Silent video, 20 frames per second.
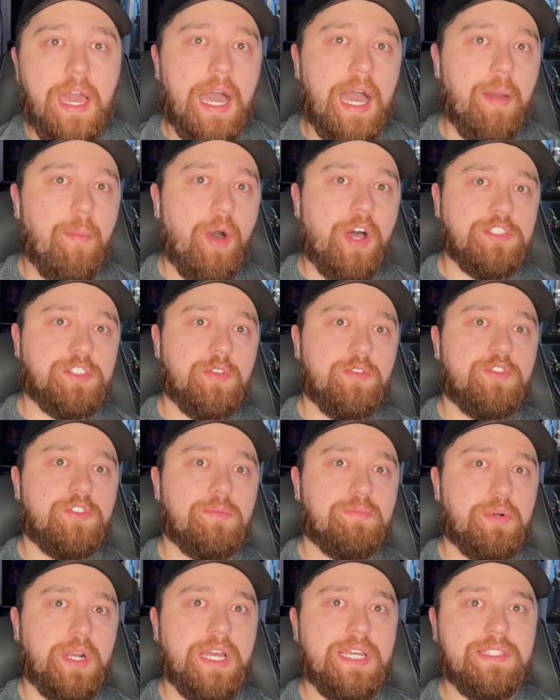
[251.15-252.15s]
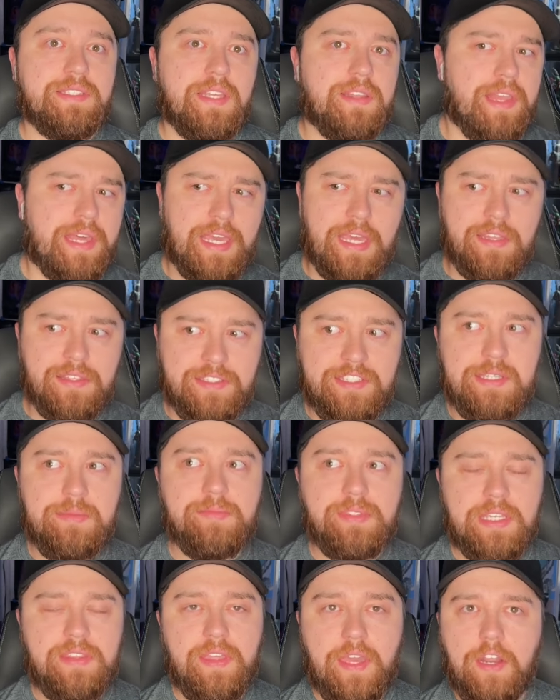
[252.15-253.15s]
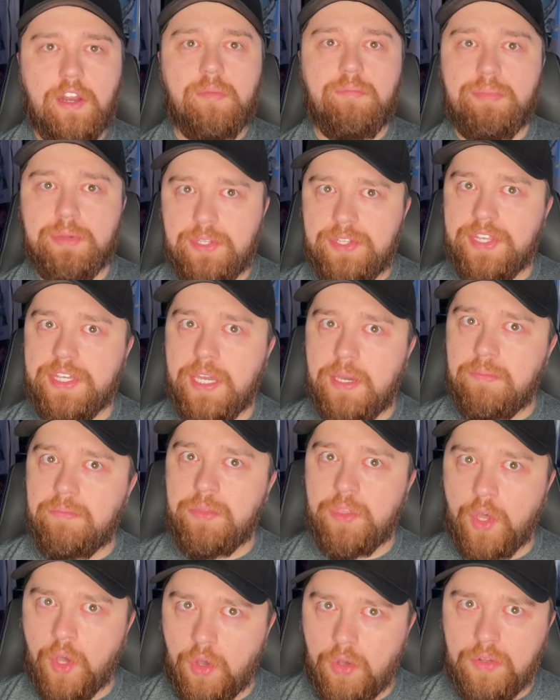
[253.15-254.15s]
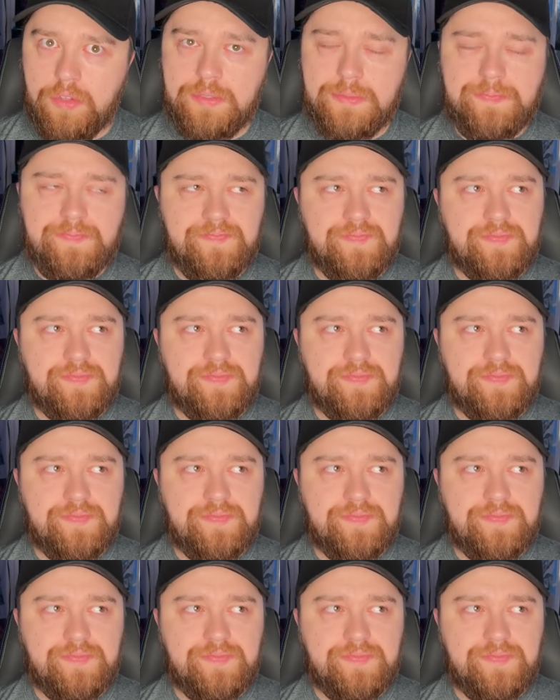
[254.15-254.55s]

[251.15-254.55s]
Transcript: I'm also surprised that like it seems like they are building up Knull,